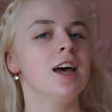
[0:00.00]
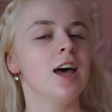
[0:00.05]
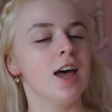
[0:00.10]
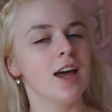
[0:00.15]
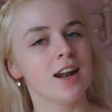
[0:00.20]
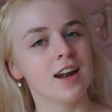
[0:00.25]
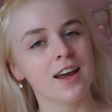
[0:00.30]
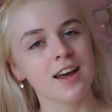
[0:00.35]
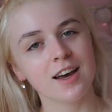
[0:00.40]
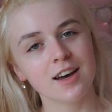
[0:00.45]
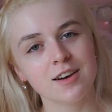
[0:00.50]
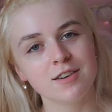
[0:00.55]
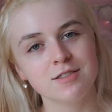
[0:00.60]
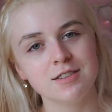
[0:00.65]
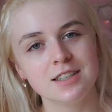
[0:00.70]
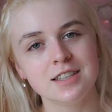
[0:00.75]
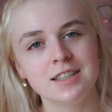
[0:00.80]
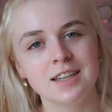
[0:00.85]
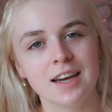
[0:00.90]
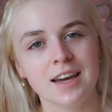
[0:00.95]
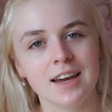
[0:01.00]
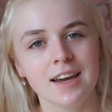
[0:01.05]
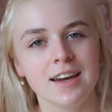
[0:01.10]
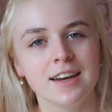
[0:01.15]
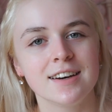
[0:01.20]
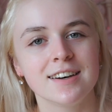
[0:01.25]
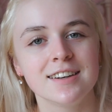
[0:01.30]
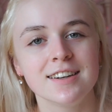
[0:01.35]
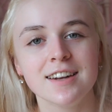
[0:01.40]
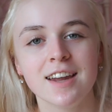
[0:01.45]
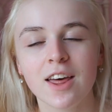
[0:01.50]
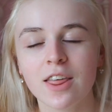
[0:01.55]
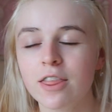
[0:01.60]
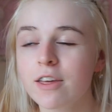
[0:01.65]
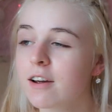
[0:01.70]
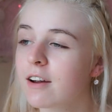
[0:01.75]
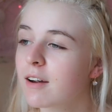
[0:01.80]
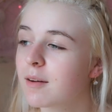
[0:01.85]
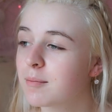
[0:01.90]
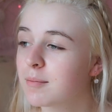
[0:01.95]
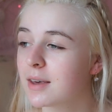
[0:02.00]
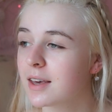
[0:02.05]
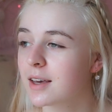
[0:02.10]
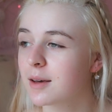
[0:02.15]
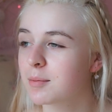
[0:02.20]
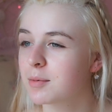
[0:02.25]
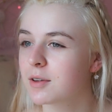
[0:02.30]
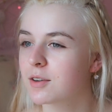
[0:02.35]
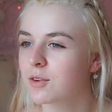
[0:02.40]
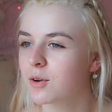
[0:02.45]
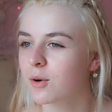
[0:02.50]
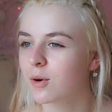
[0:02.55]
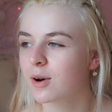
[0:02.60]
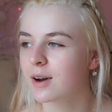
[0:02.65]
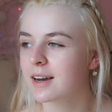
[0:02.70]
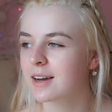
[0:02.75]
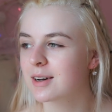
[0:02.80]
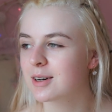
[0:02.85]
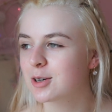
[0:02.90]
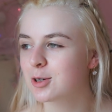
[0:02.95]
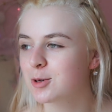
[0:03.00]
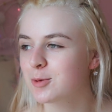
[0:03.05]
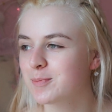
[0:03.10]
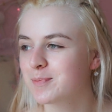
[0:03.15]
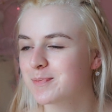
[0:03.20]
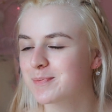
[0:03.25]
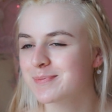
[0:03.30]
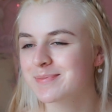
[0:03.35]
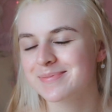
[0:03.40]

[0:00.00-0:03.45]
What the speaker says: and I have today another makeup tutorial.